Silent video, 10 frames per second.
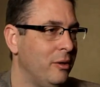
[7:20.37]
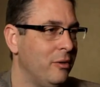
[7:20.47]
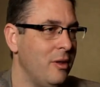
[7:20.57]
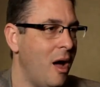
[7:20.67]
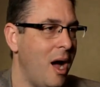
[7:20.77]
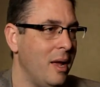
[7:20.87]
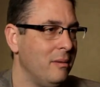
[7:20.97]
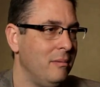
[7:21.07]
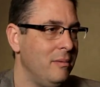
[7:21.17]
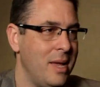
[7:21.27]
It's not
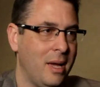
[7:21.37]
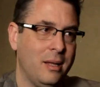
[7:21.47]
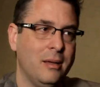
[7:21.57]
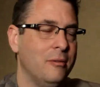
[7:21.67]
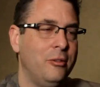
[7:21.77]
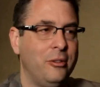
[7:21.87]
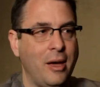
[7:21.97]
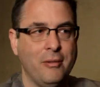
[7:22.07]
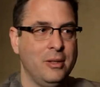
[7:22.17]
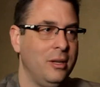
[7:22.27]
negative
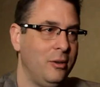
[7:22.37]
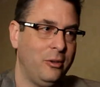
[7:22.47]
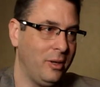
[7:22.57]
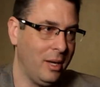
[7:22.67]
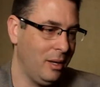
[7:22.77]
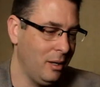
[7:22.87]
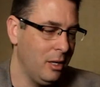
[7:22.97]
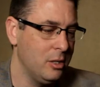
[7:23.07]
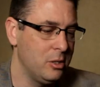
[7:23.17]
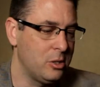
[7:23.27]
70 C.
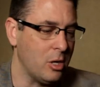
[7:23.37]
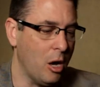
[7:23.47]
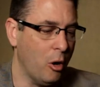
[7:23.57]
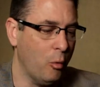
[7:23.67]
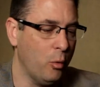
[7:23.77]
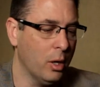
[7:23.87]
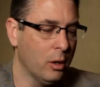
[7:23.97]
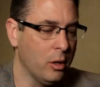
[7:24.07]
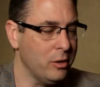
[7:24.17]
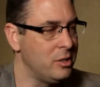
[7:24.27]
So
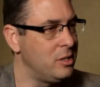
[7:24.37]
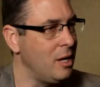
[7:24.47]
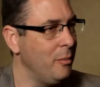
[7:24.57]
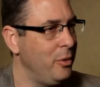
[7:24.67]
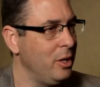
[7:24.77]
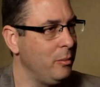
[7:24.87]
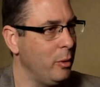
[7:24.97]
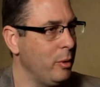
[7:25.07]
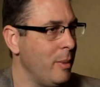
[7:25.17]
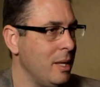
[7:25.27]
we'll learn something,
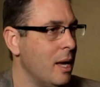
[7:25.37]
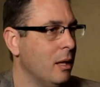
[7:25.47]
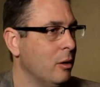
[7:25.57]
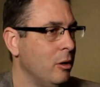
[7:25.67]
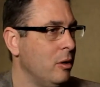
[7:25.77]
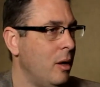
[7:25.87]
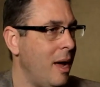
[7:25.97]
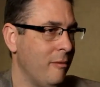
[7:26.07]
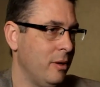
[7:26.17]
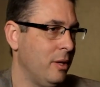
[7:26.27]
but we may not learn
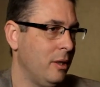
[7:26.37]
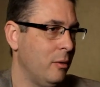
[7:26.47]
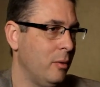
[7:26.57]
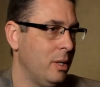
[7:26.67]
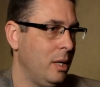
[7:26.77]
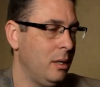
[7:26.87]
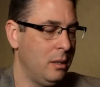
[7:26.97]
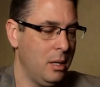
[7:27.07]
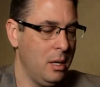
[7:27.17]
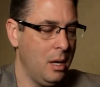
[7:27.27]
everything that we need.
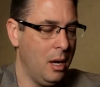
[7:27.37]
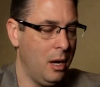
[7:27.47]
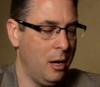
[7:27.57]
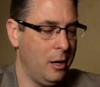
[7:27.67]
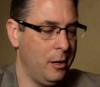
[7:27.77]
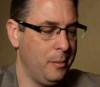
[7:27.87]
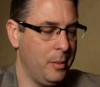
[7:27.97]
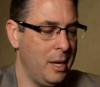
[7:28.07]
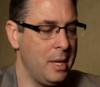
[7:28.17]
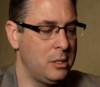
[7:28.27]

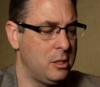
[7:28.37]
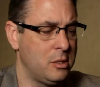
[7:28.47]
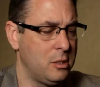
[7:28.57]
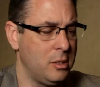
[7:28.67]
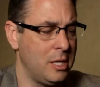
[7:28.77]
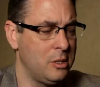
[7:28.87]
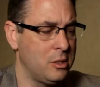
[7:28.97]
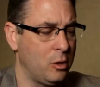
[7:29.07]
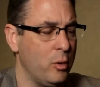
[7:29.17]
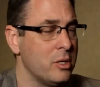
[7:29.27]
Um, and that's just, that's
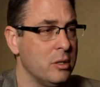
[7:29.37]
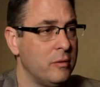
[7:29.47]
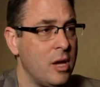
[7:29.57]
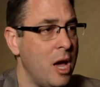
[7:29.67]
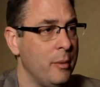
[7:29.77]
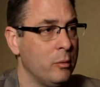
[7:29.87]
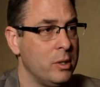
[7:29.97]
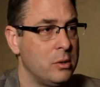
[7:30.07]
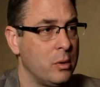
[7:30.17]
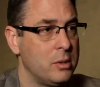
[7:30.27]
just a question of time and
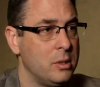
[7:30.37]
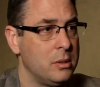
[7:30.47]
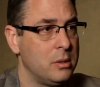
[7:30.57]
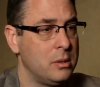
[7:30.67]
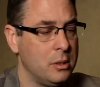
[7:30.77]
resources.